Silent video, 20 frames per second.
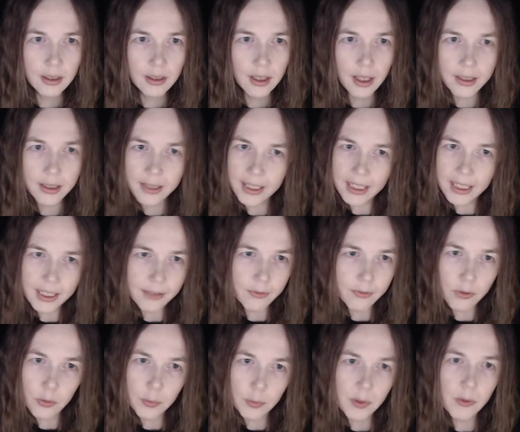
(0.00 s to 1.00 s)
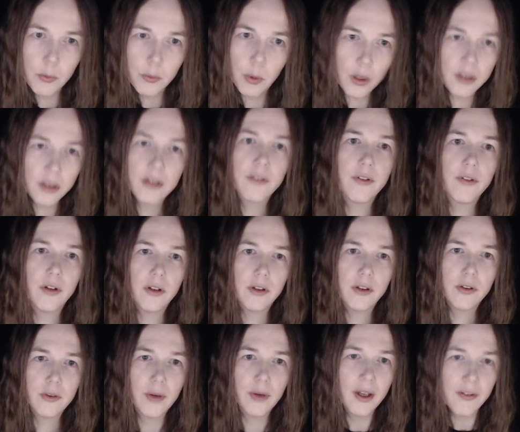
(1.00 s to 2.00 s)
"I think it would be wonderful
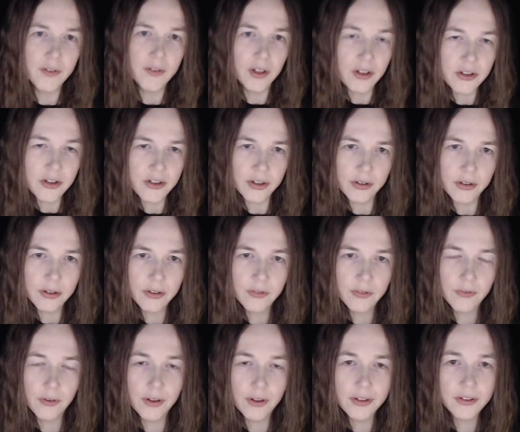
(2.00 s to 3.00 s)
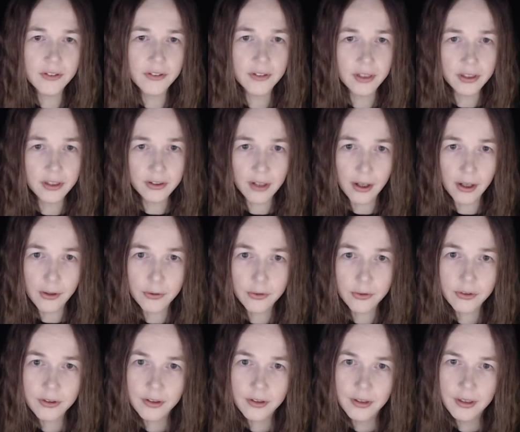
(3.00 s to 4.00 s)
to have young children's voices in this house.